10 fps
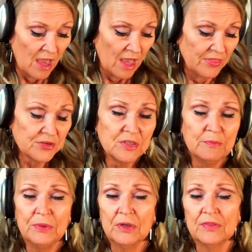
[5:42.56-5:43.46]
There's a
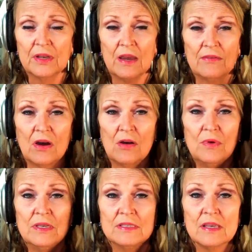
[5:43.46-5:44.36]
book that
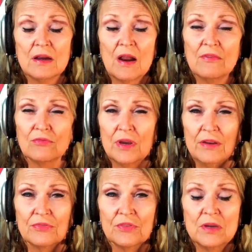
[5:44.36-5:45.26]
I've
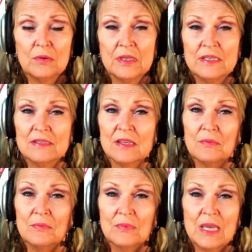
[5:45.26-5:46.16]
read frequently since I
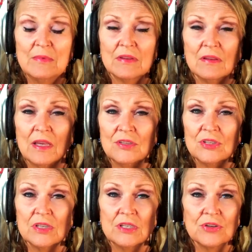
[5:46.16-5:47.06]
came to the
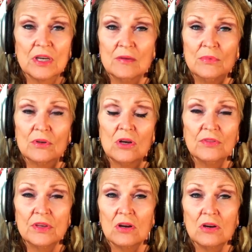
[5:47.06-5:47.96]
legislature. I got a book
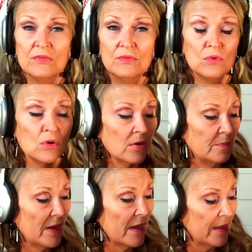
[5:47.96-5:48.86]
called The Art of War
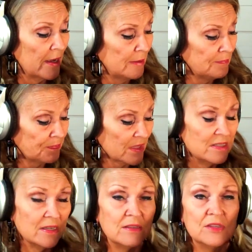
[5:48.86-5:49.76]
by
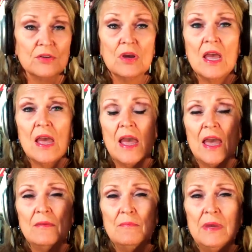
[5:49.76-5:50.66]
Sun Tzu,
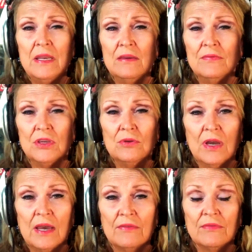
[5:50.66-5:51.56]
and many of you
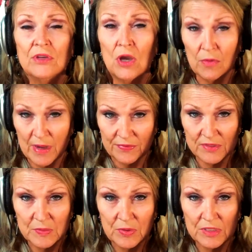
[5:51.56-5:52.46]
know about
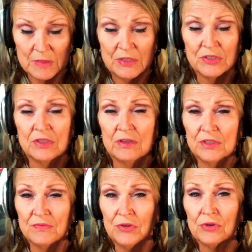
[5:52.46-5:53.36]
this book, especially
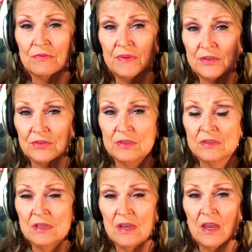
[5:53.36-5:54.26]
those of you who are
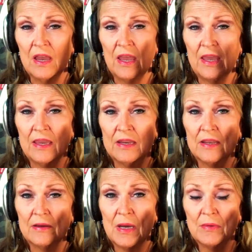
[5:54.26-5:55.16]
veterans. And
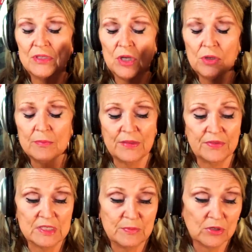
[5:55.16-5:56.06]
I was told about
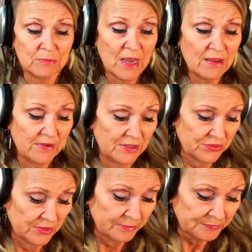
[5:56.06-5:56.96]
this book by a
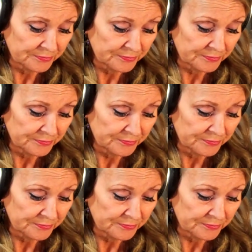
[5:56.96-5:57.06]
veteran.